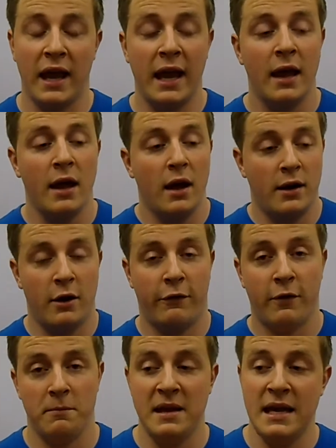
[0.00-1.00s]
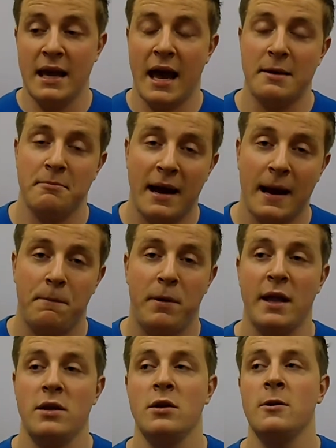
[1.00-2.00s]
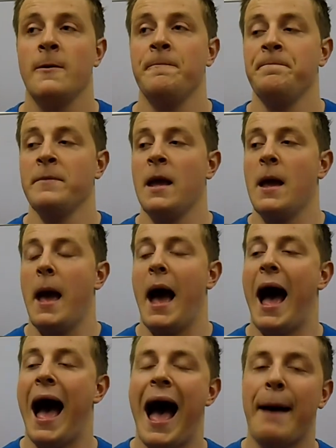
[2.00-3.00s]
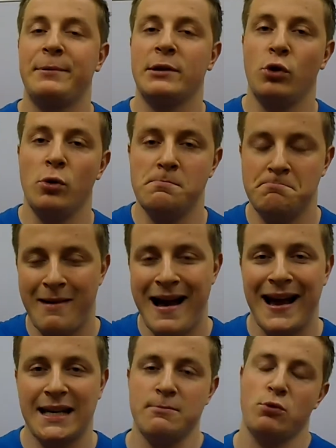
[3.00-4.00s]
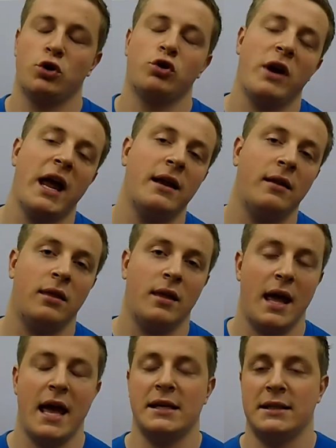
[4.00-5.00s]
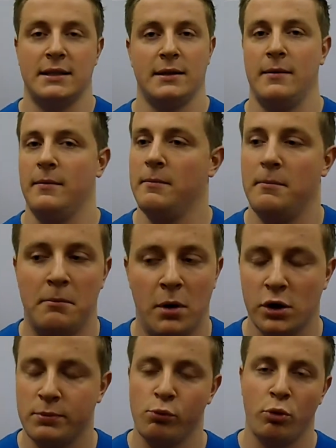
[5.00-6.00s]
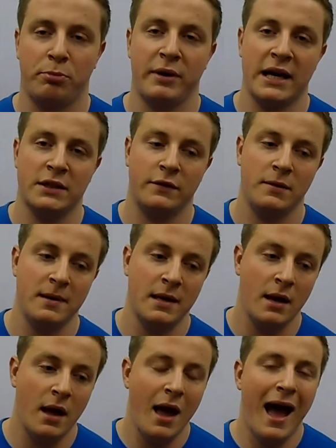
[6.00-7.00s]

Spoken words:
Okay? Now for me, in my opinion, absolute maximal strength is much more impressive to me.